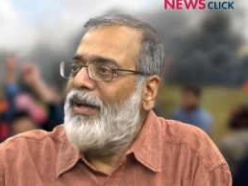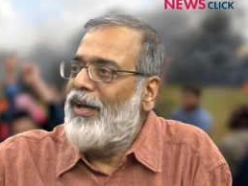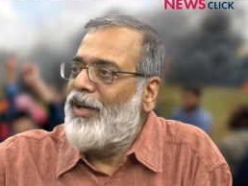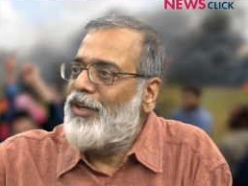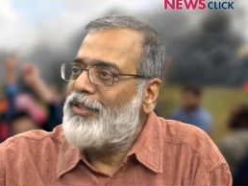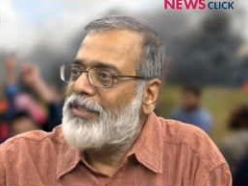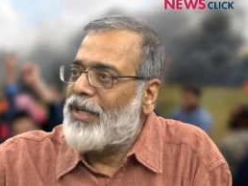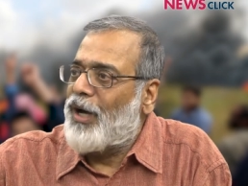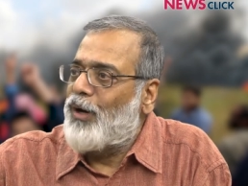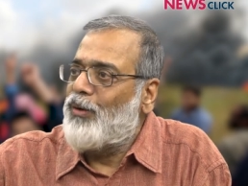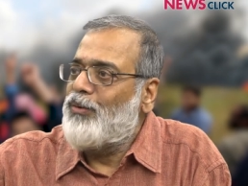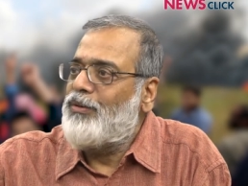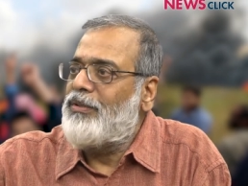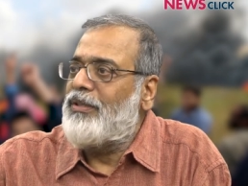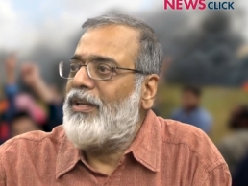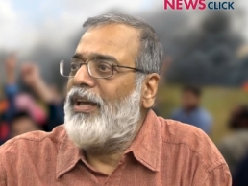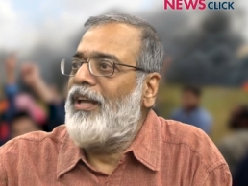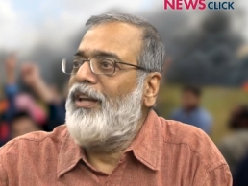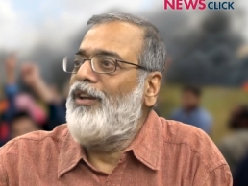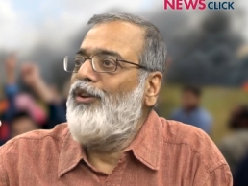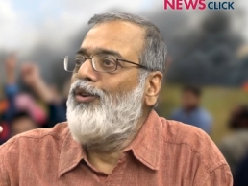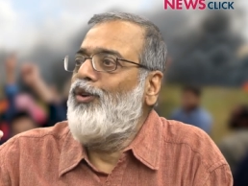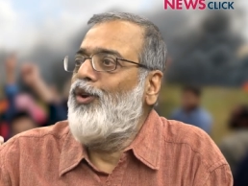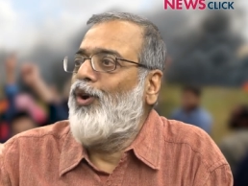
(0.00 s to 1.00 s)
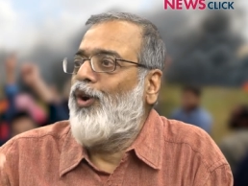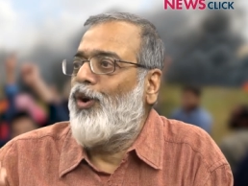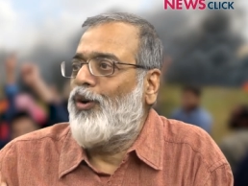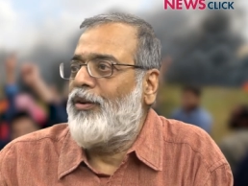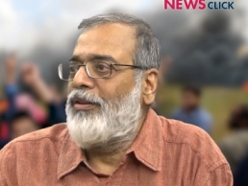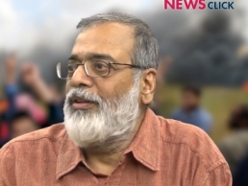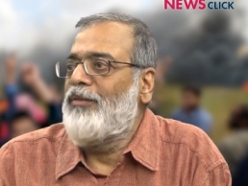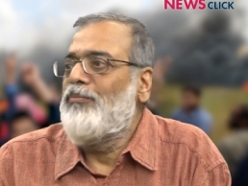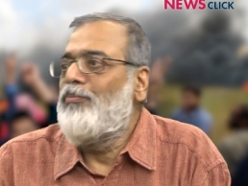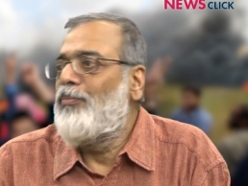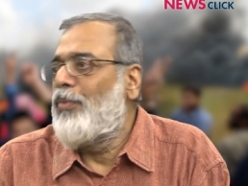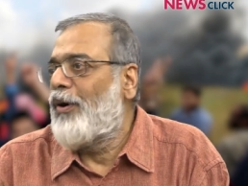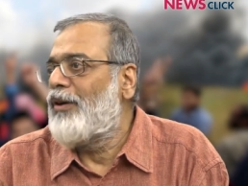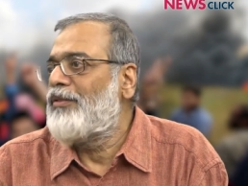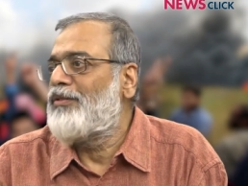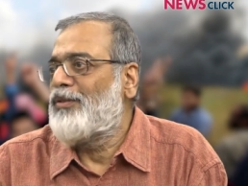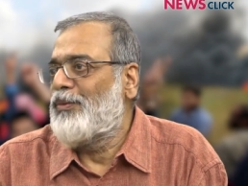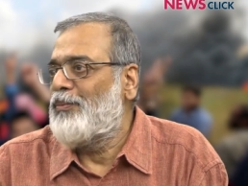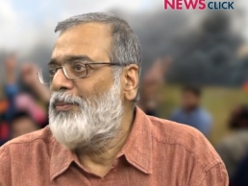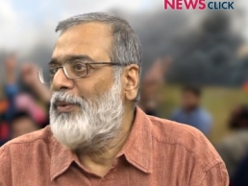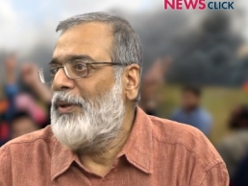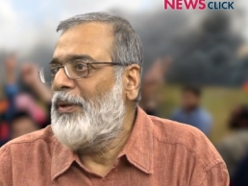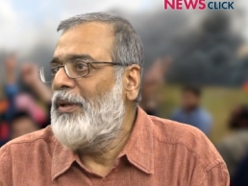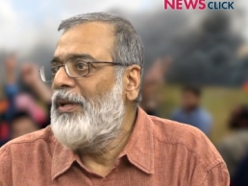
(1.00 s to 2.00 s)
South and North
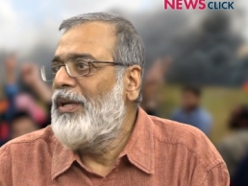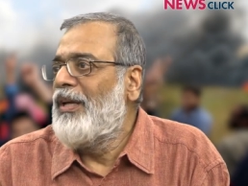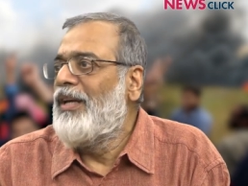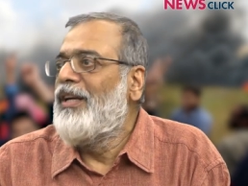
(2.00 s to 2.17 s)
impossible.